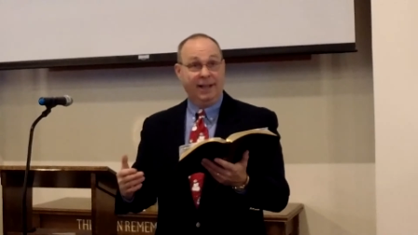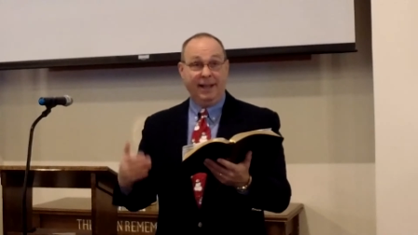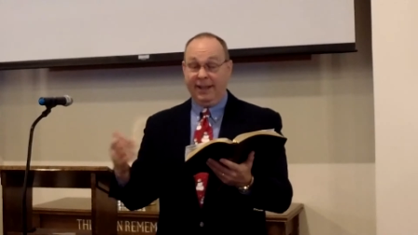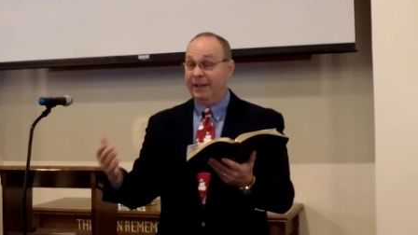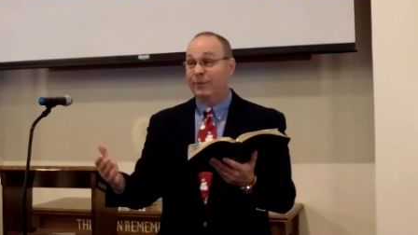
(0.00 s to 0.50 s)

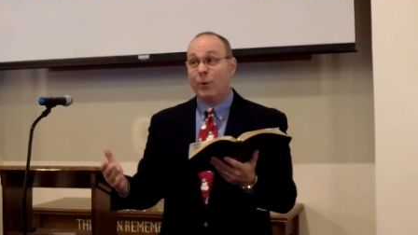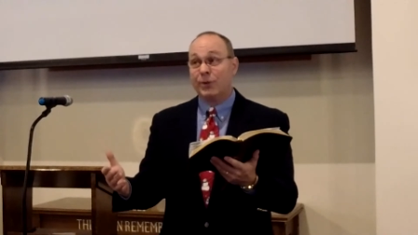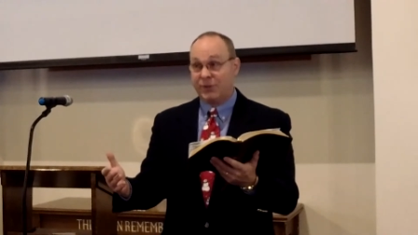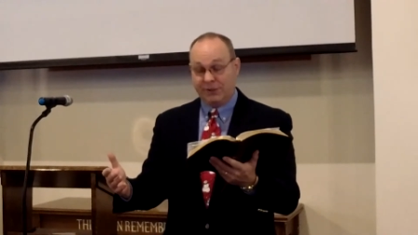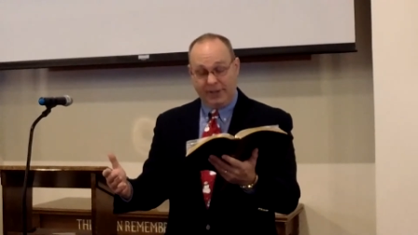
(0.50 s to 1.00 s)
and of
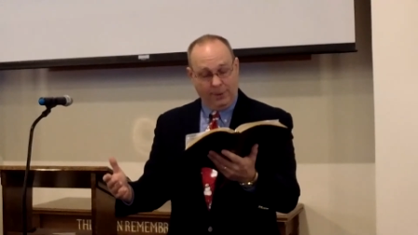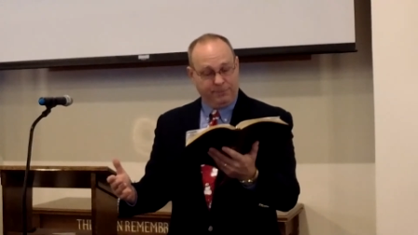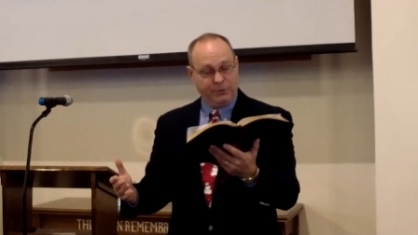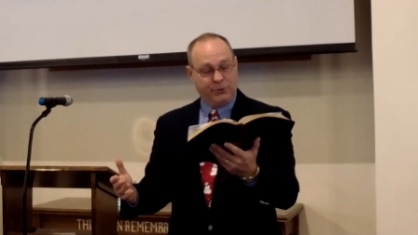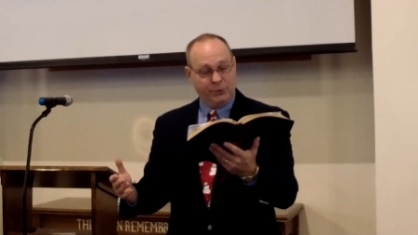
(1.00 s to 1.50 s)
course is
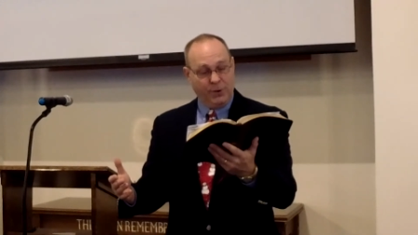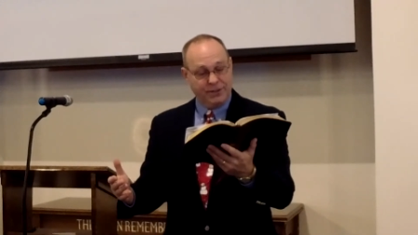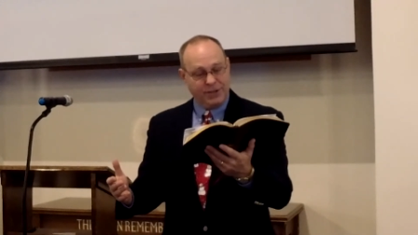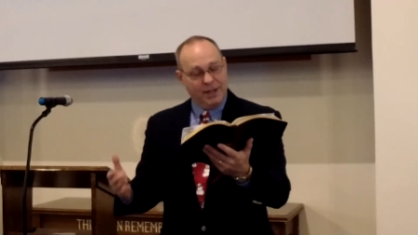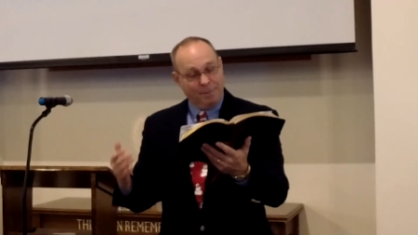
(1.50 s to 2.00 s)
helpful to
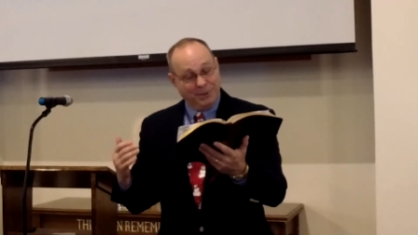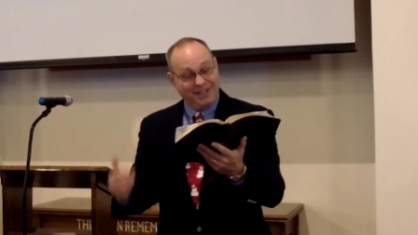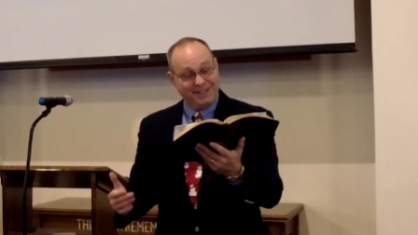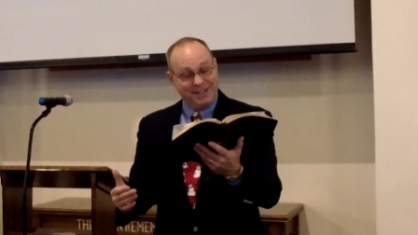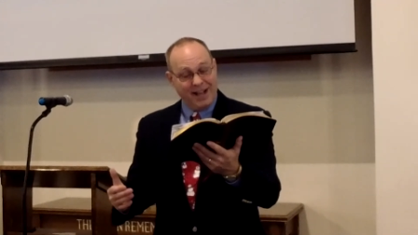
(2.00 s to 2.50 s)
us, but
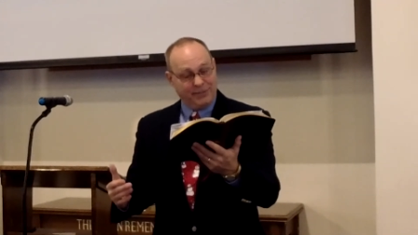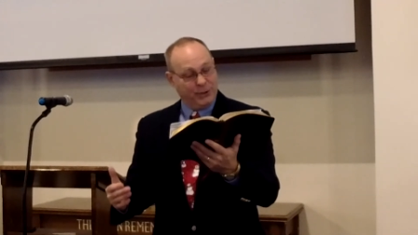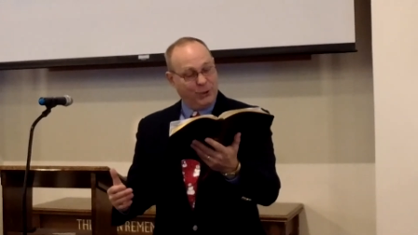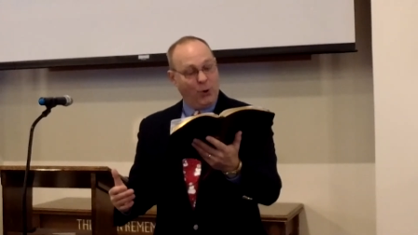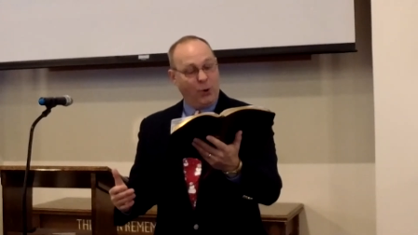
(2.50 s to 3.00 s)
it's not
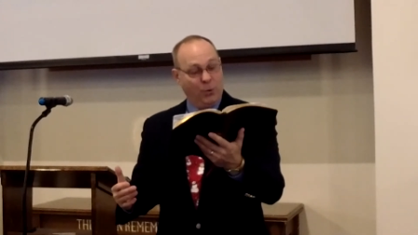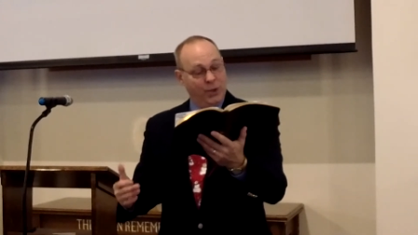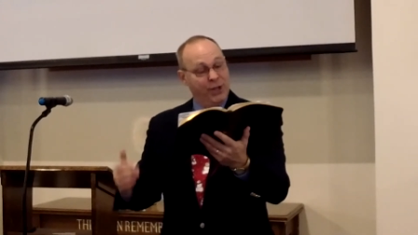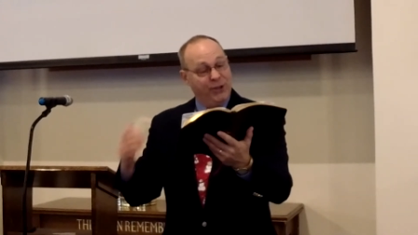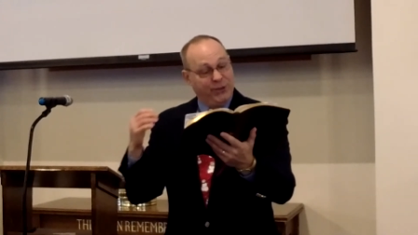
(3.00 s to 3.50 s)
the goal.